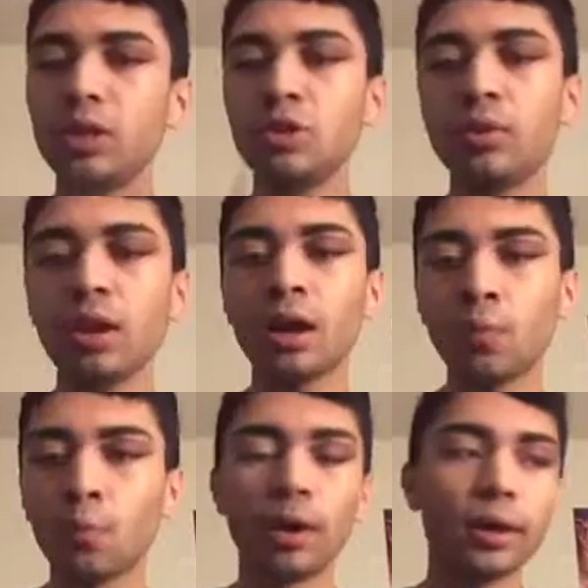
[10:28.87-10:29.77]
We do not
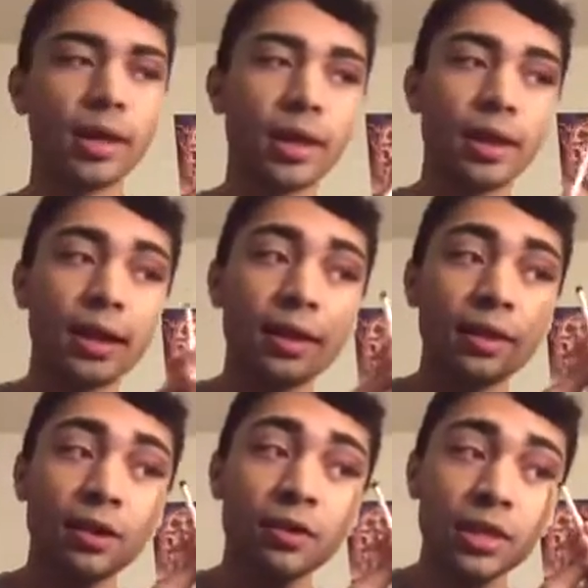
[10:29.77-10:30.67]
want an
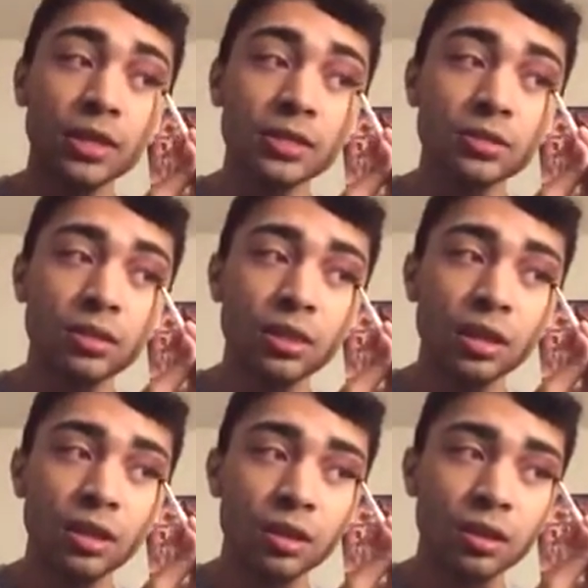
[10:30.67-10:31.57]
eyeliner that is
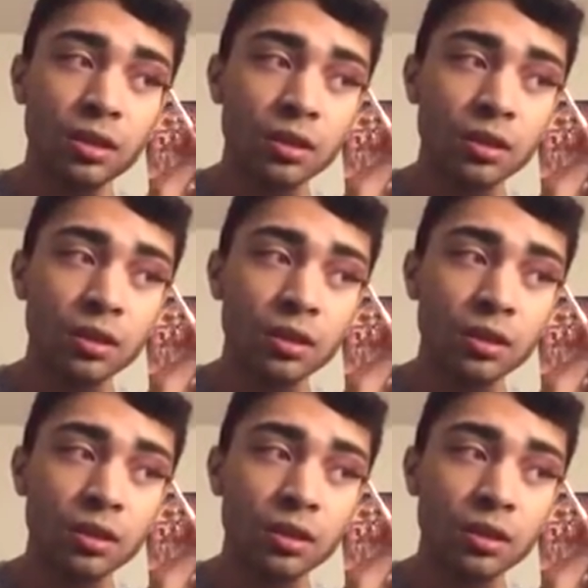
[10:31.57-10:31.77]
thick.